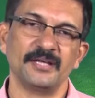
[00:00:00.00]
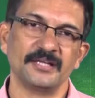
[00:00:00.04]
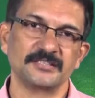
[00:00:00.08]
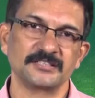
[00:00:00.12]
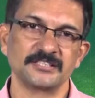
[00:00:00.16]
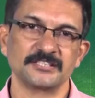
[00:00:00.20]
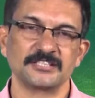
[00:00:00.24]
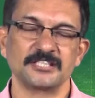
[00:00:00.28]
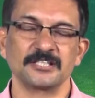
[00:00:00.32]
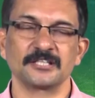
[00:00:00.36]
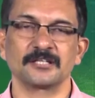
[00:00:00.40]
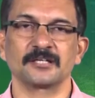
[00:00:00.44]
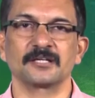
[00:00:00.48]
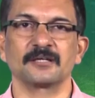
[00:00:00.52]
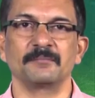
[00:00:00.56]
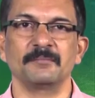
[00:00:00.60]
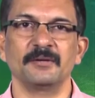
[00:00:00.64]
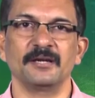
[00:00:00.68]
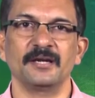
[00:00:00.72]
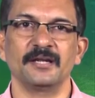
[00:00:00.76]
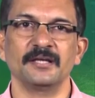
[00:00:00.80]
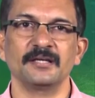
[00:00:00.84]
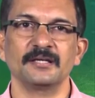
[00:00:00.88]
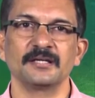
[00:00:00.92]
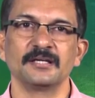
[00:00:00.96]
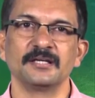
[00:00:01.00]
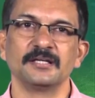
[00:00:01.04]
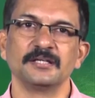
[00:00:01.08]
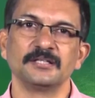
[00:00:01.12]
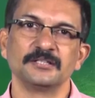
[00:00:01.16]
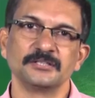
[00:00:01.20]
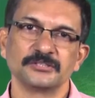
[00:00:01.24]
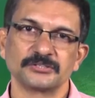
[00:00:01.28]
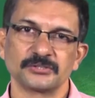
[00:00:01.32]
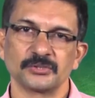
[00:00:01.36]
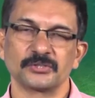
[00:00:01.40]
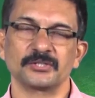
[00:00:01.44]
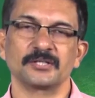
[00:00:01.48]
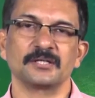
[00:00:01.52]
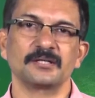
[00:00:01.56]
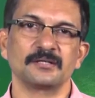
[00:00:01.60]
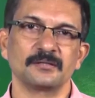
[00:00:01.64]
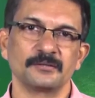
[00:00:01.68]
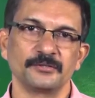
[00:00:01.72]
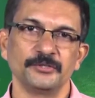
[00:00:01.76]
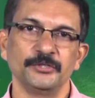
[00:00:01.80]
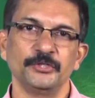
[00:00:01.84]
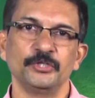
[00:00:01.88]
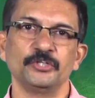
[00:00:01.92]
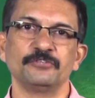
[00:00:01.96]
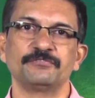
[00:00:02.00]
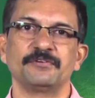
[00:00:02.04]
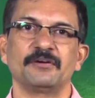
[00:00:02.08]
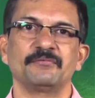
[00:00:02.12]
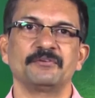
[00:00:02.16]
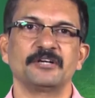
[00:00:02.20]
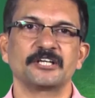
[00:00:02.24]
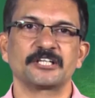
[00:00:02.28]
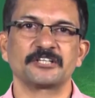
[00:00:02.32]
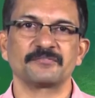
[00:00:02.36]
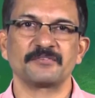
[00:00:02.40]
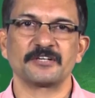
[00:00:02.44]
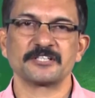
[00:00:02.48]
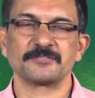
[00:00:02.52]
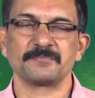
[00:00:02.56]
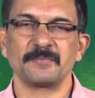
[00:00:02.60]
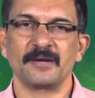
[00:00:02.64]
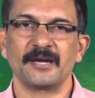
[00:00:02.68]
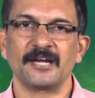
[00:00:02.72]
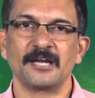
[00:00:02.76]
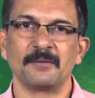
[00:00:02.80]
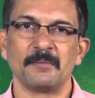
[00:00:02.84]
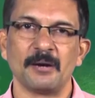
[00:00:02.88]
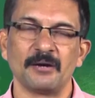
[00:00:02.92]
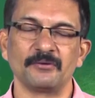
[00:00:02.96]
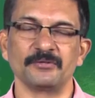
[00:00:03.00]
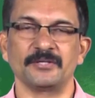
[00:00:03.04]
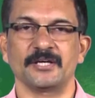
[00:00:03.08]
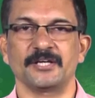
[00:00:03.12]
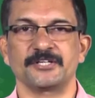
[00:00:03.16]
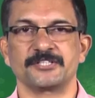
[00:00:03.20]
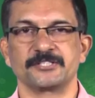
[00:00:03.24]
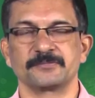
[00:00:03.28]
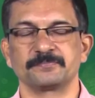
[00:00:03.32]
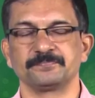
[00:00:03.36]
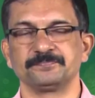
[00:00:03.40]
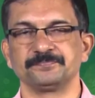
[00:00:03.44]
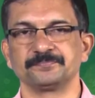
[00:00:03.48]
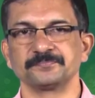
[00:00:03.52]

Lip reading: existing building. So the new foundation was made above that.